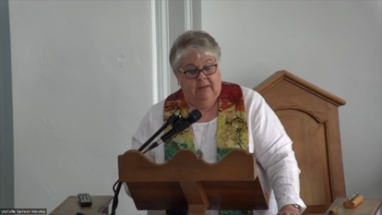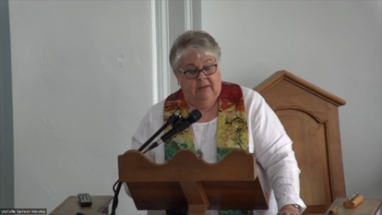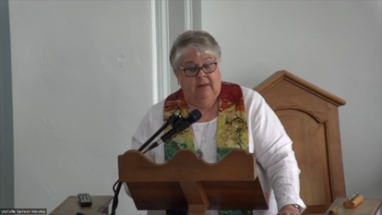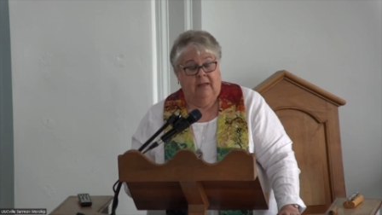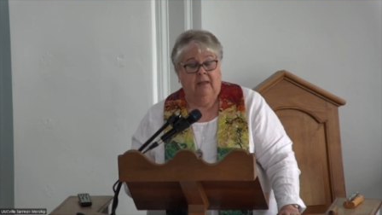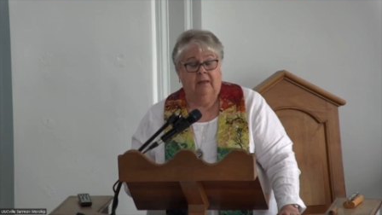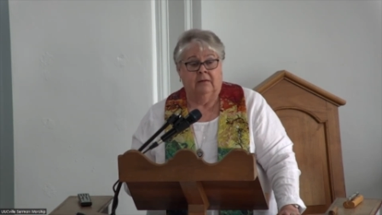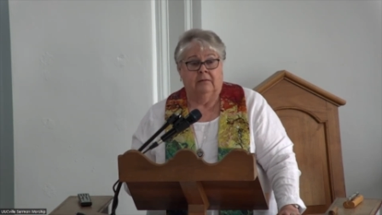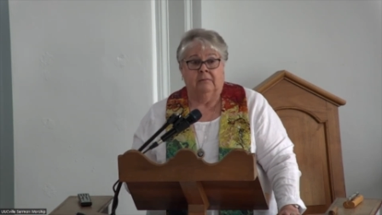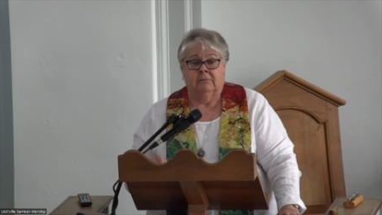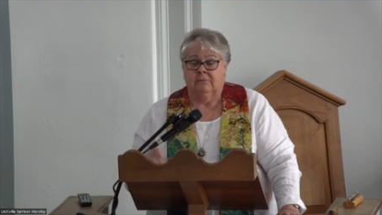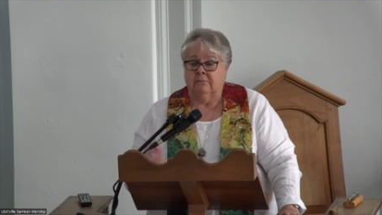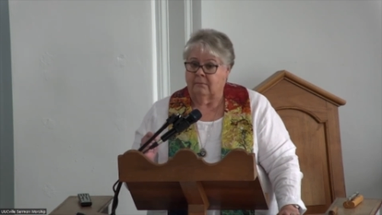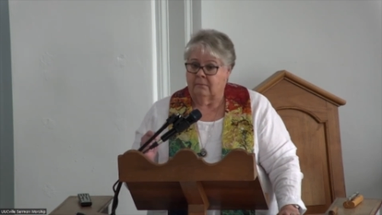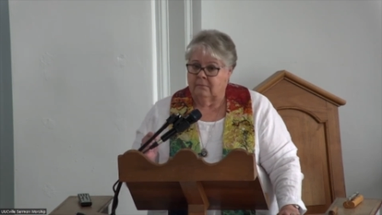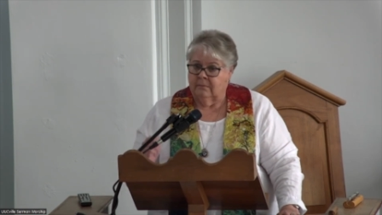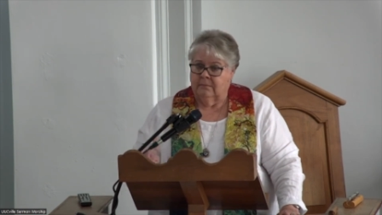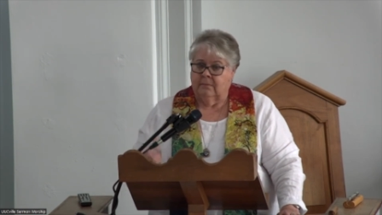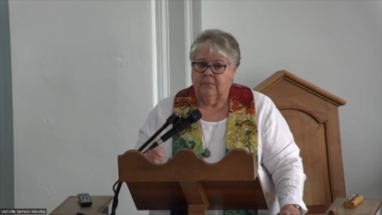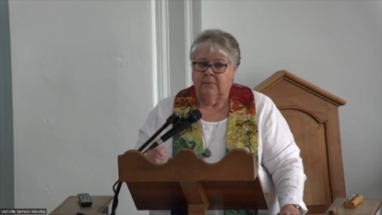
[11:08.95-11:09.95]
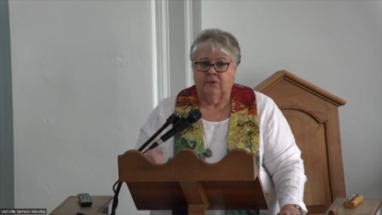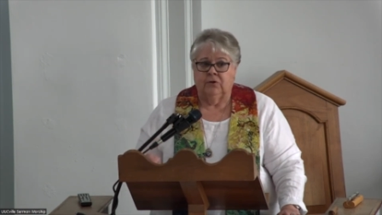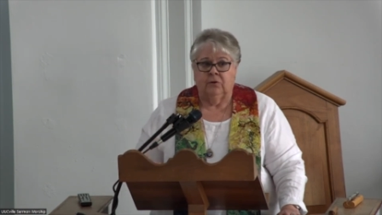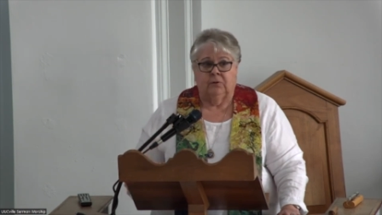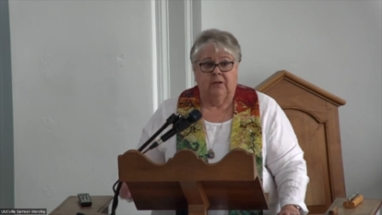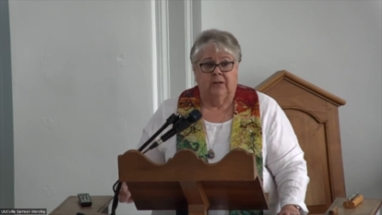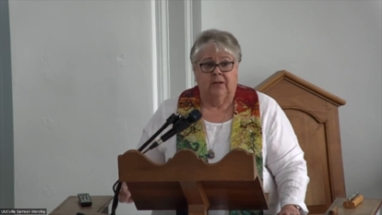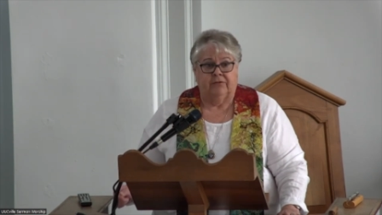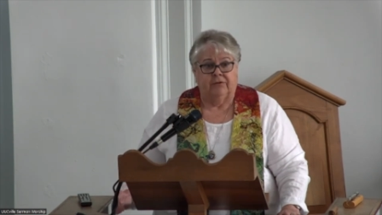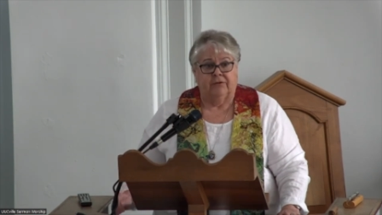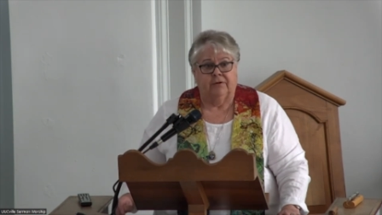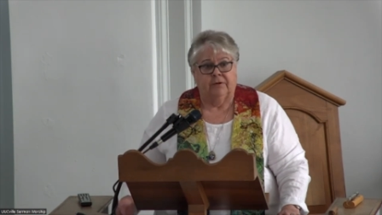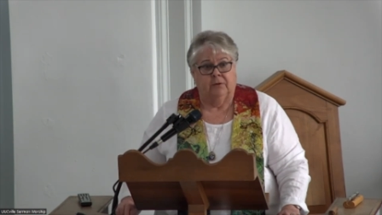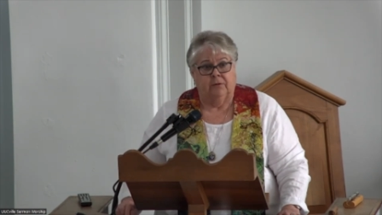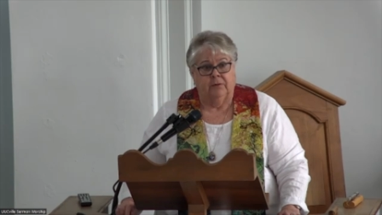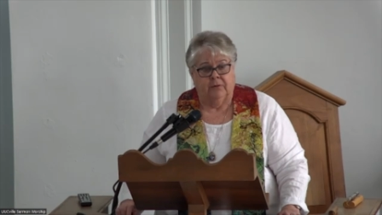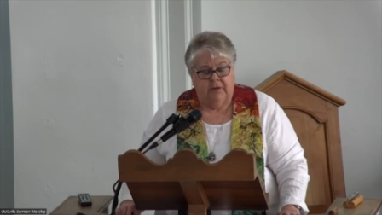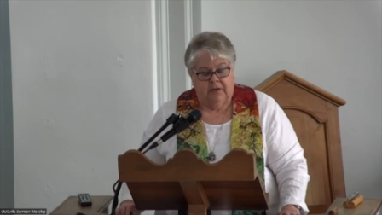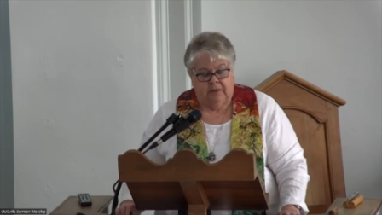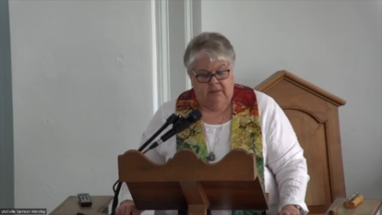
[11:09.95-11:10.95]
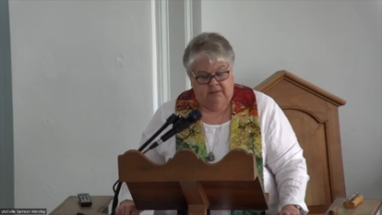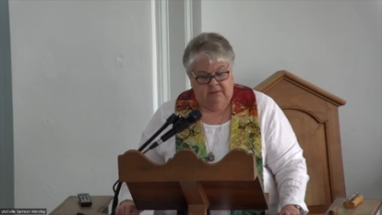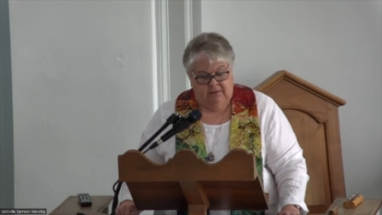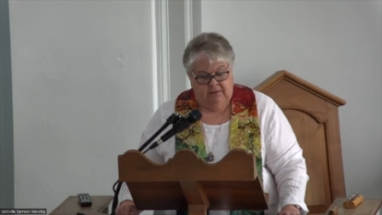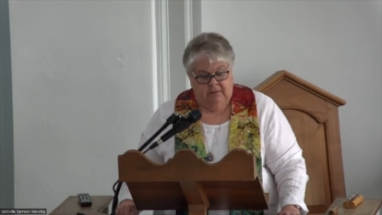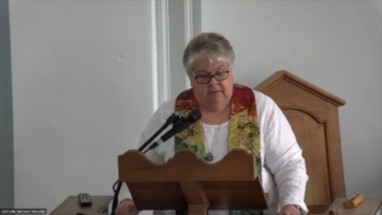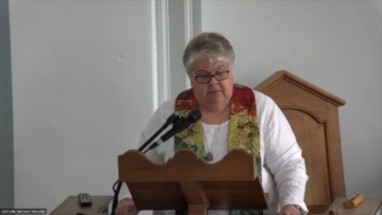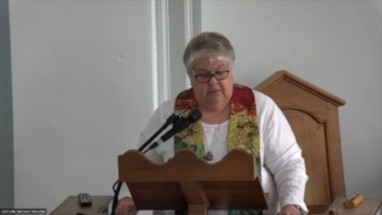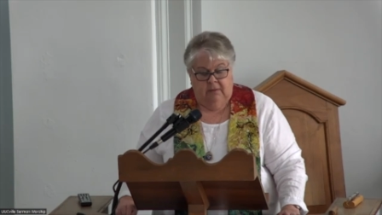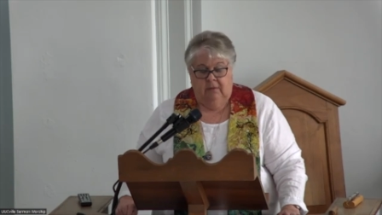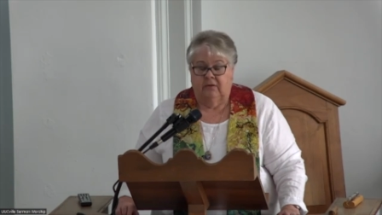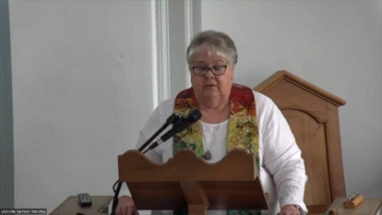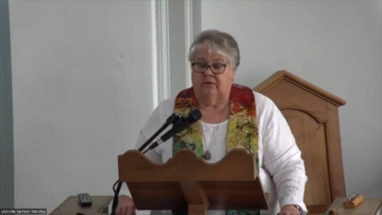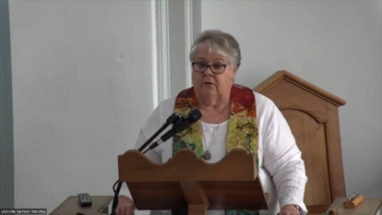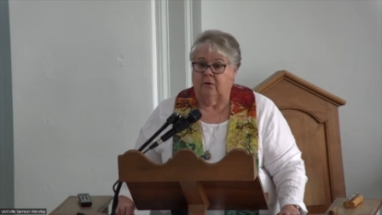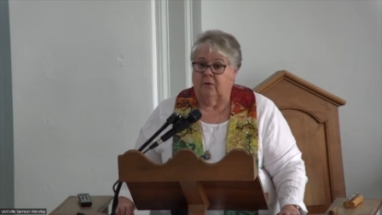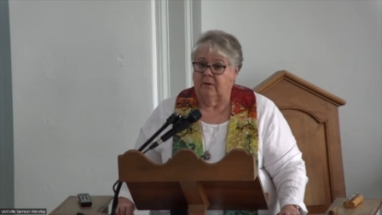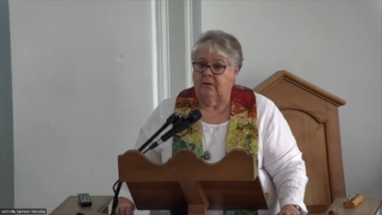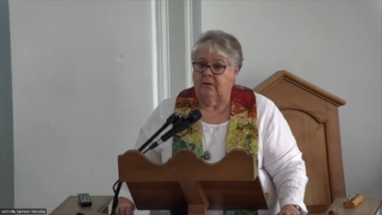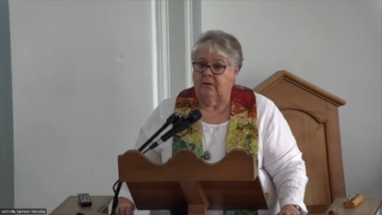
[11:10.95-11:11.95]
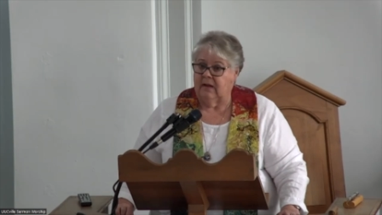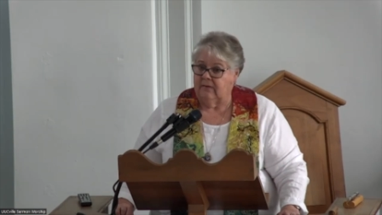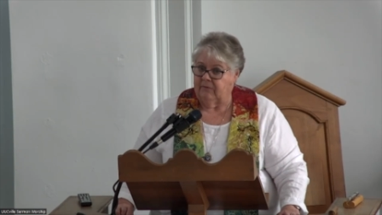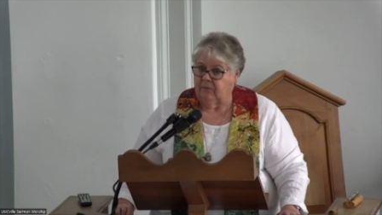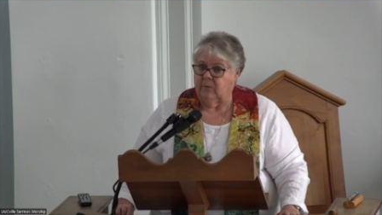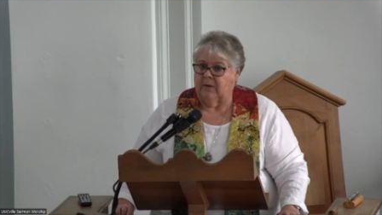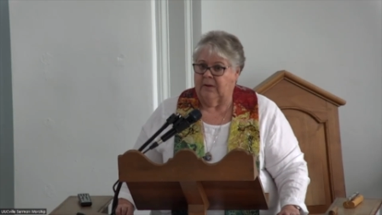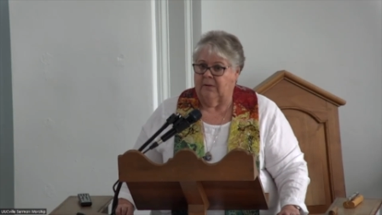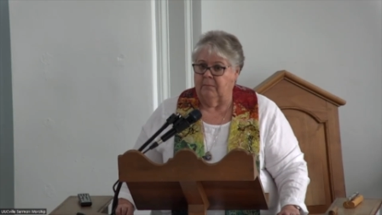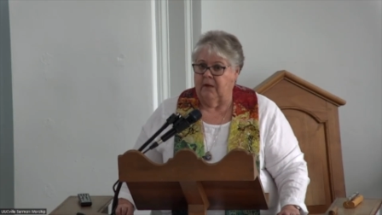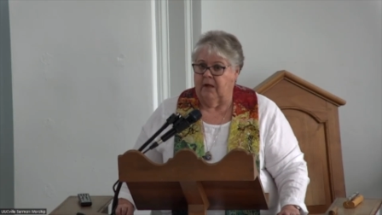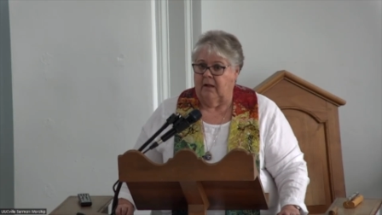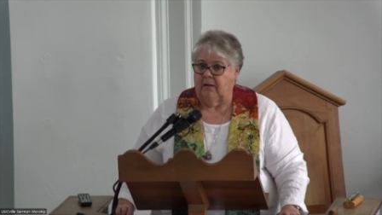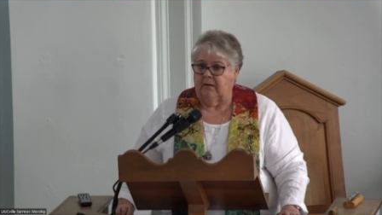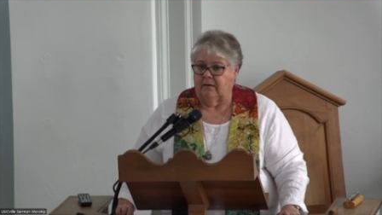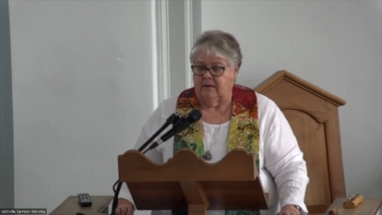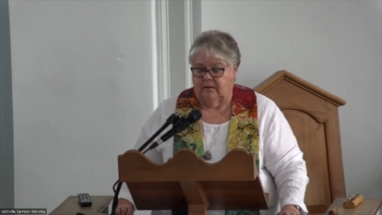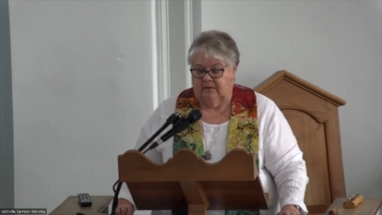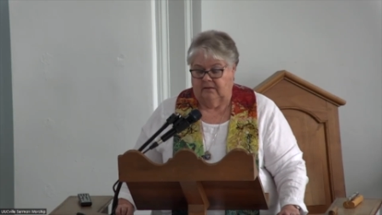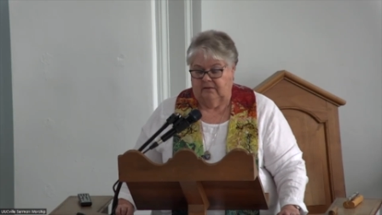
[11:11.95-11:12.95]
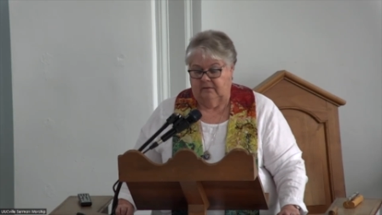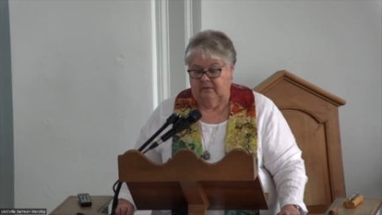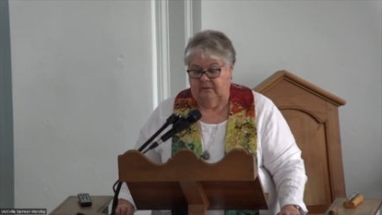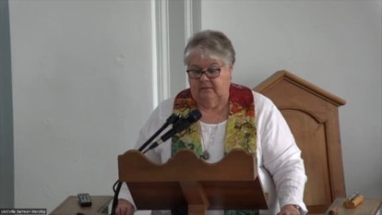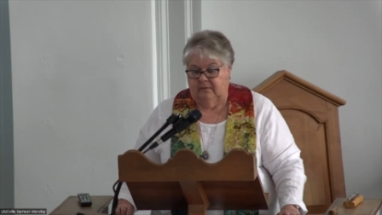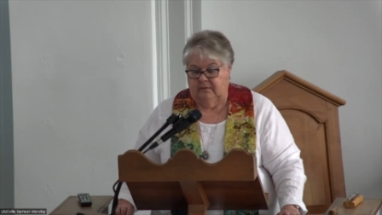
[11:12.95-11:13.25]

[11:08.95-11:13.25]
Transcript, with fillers: and to a lesser degree, so has left wing politics.